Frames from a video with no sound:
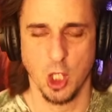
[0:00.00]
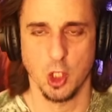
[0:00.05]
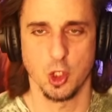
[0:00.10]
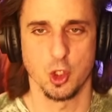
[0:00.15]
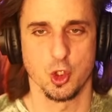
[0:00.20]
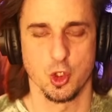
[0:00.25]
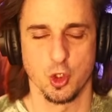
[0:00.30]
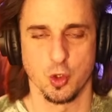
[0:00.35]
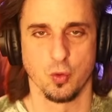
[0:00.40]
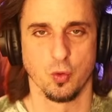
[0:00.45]

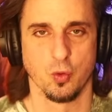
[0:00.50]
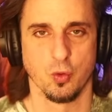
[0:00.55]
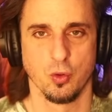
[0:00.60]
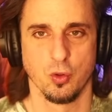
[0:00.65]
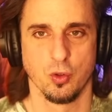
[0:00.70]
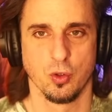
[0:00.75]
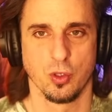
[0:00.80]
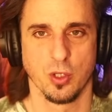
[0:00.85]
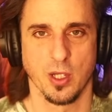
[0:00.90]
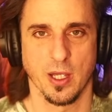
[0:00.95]
you.
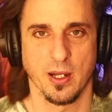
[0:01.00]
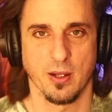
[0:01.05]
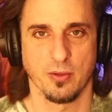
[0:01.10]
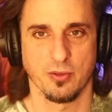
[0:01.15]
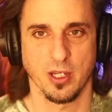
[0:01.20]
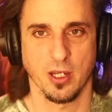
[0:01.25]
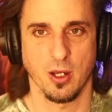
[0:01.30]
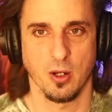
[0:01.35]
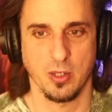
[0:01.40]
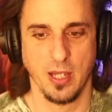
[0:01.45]
And I was
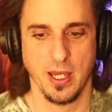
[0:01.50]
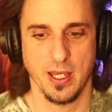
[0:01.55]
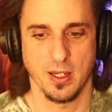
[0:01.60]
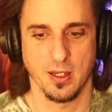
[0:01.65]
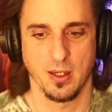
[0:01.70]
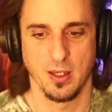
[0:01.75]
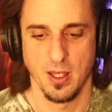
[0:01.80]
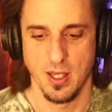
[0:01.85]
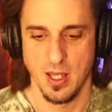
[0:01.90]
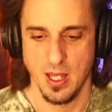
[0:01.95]
like, okay.
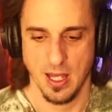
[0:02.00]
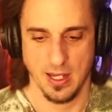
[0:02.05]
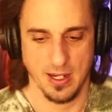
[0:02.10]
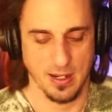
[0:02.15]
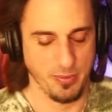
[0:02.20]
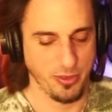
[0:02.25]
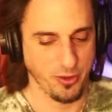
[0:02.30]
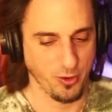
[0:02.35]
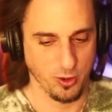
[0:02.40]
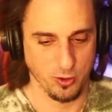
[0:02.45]
And I'm
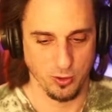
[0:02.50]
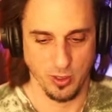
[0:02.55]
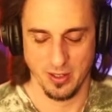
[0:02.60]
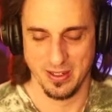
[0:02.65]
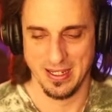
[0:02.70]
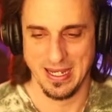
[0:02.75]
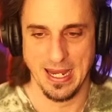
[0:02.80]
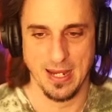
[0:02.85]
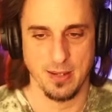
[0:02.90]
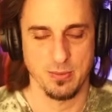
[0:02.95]
throwing around
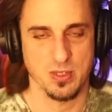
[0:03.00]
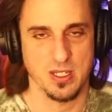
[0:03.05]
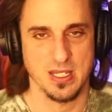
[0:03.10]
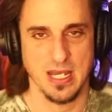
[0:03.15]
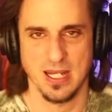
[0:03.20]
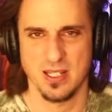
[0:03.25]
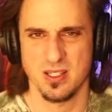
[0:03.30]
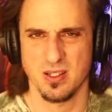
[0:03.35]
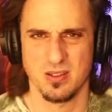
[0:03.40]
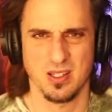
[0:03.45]
names,
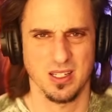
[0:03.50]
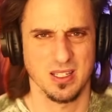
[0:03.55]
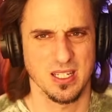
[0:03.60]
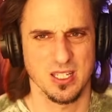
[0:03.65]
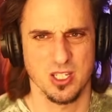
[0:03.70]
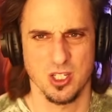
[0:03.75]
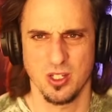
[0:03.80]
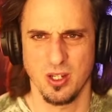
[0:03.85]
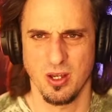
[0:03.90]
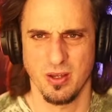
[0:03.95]
dates. I was like, did
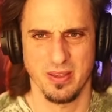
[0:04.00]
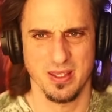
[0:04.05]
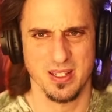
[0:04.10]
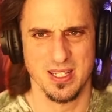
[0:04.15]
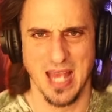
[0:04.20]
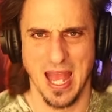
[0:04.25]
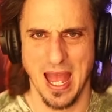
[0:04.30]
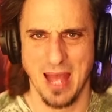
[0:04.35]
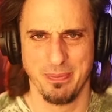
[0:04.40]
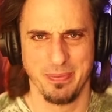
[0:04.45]
you know this
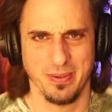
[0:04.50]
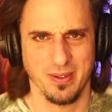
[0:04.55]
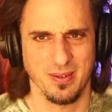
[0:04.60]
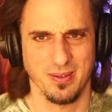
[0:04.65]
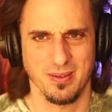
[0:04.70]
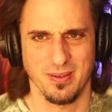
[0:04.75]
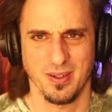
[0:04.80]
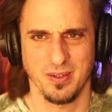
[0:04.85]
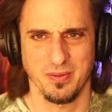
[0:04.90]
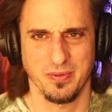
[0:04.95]
happened
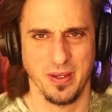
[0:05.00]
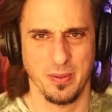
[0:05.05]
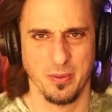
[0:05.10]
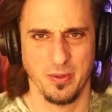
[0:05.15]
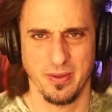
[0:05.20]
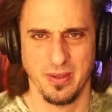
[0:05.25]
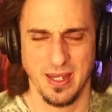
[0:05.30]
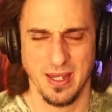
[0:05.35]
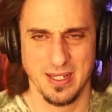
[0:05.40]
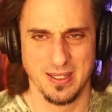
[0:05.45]
on February
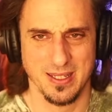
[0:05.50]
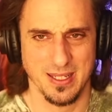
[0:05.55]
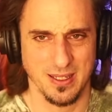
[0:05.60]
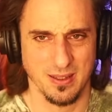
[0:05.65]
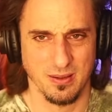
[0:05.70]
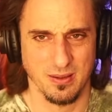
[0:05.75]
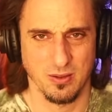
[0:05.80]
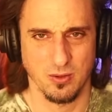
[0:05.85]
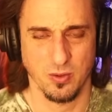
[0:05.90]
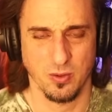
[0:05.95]
the 18th,
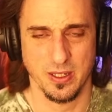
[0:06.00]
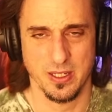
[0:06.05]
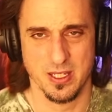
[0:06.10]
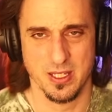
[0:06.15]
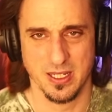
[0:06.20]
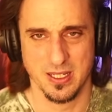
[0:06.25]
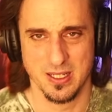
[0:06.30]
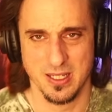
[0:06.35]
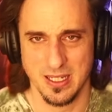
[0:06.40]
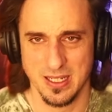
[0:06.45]

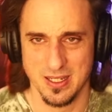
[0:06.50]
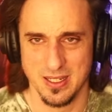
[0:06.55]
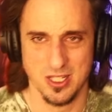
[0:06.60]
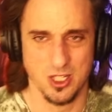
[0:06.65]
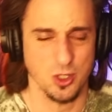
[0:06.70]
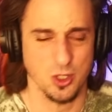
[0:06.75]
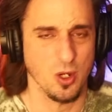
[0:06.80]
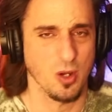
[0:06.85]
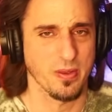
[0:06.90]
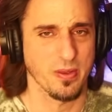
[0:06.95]
2016? Did
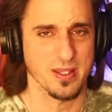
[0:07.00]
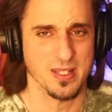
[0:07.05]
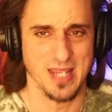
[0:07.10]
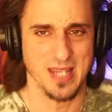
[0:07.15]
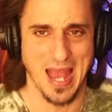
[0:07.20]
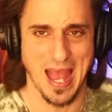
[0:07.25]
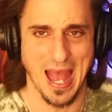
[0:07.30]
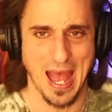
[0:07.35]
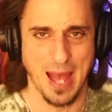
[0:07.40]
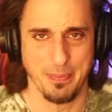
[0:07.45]
you know this
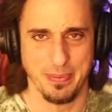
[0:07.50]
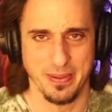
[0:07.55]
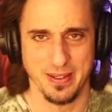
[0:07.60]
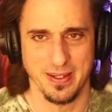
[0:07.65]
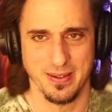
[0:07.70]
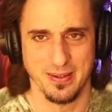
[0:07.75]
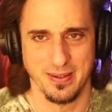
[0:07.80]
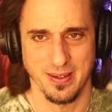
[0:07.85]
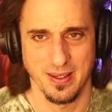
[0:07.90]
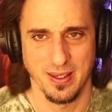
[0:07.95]

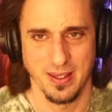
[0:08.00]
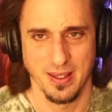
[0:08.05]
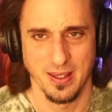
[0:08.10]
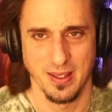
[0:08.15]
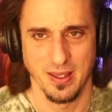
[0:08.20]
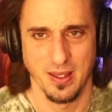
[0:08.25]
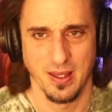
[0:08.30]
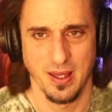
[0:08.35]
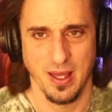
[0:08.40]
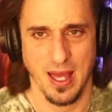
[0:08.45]
happened
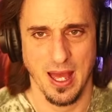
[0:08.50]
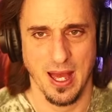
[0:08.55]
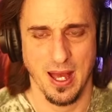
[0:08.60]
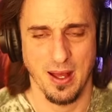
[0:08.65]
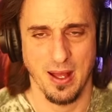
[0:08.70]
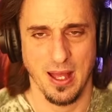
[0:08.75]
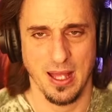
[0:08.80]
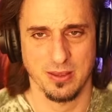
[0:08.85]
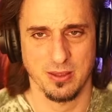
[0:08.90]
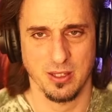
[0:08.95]

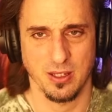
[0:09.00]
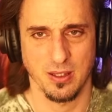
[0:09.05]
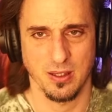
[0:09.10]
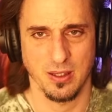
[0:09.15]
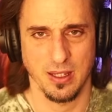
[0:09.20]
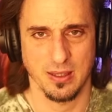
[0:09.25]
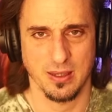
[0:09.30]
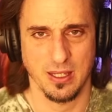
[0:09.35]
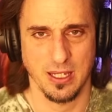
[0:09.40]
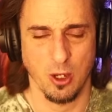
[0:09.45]
at
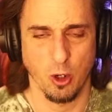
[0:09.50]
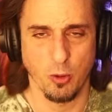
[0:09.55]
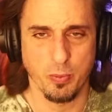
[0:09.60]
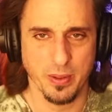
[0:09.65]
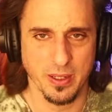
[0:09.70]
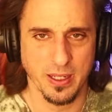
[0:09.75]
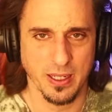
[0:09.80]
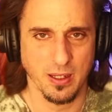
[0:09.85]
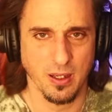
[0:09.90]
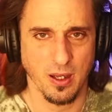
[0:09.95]
the
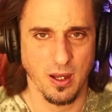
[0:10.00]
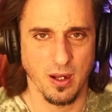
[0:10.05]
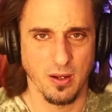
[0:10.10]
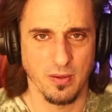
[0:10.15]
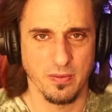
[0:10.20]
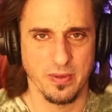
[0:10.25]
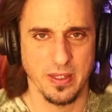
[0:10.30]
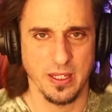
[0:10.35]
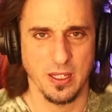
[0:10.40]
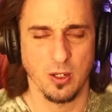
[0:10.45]
opening
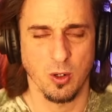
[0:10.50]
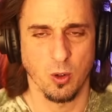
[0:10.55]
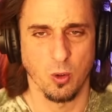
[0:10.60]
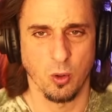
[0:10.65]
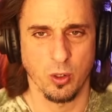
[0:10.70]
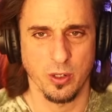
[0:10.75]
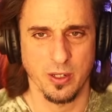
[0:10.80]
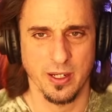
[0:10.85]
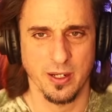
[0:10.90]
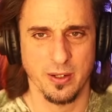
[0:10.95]
of the
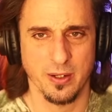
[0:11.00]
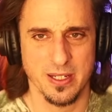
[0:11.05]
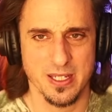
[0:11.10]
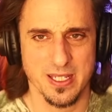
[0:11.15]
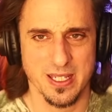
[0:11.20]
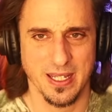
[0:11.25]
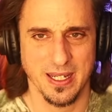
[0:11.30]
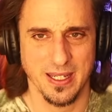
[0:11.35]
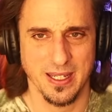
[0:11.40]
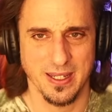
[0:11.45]
Ordinary
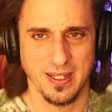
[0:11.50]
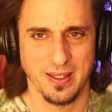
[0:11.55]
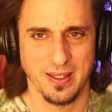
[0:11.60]
Synod